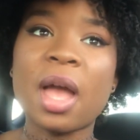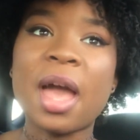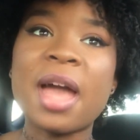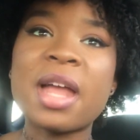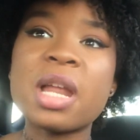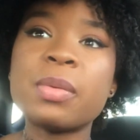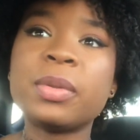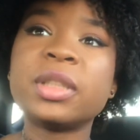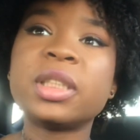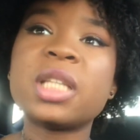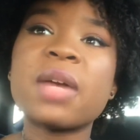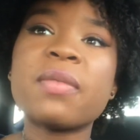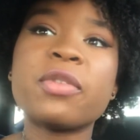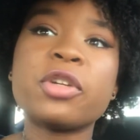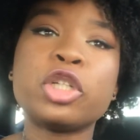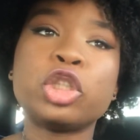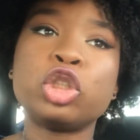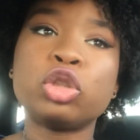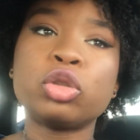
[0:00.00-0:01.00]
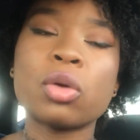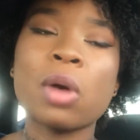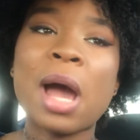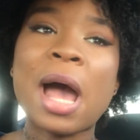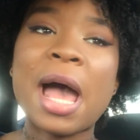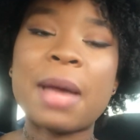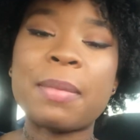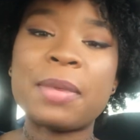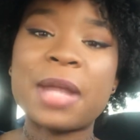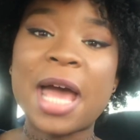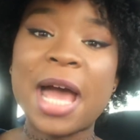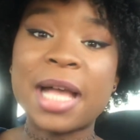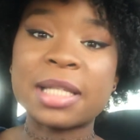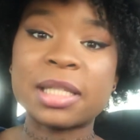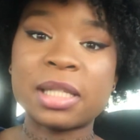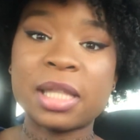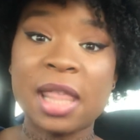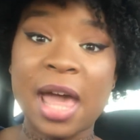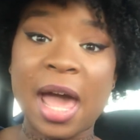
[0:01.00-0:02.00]
And it was never described
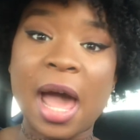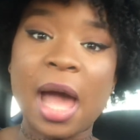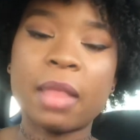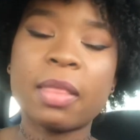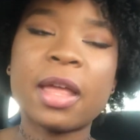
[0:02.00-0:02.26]
as that.